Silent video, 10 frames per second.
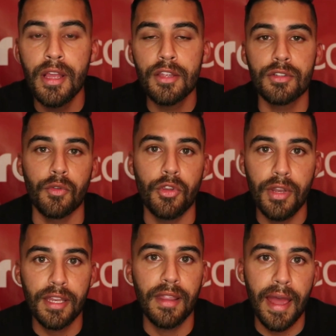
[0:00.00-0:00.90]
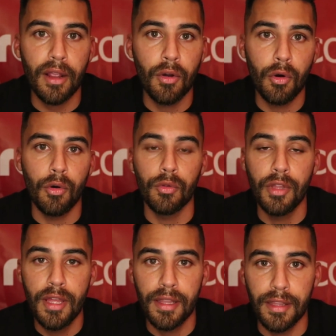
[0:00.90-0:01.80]
So you need that goal
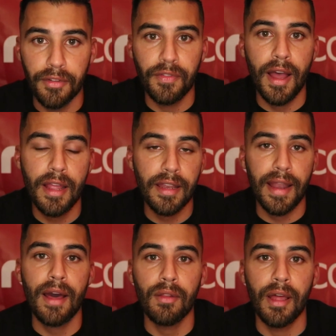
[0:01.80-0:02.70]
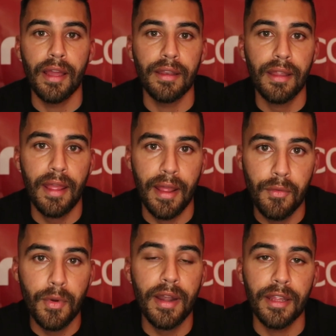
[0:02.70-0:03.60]
defined and outlined
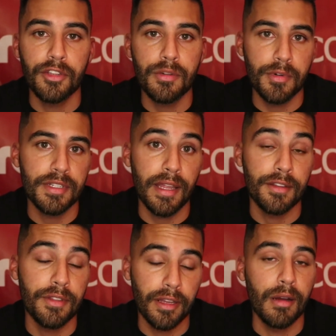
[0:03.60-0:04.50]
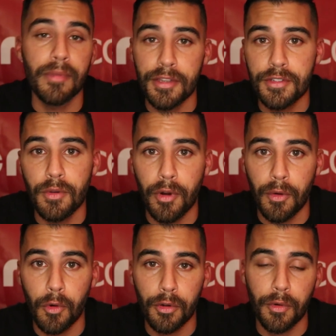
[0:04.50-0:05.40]
and ready to present to the companies you
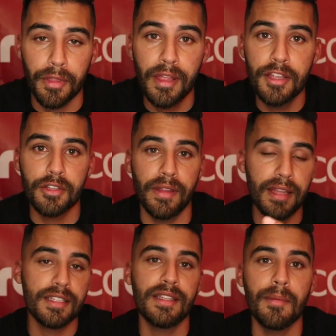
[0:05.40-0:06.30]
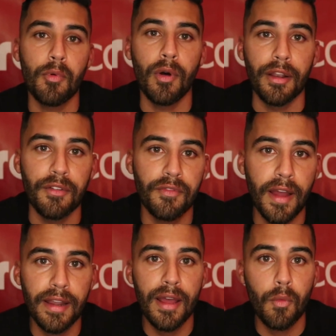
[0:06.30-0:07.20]
want to work with. So that's step one.
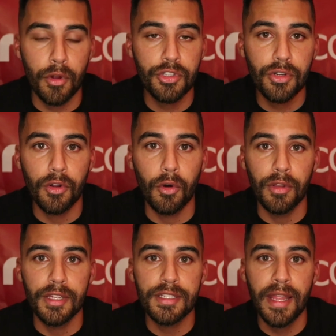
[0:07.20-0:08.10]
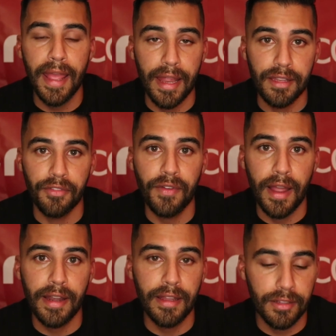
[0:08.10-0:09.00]
Find out what your goal is and
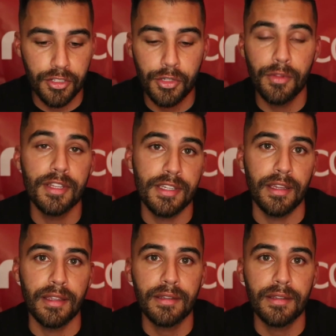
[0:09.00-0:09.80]
define it to the T.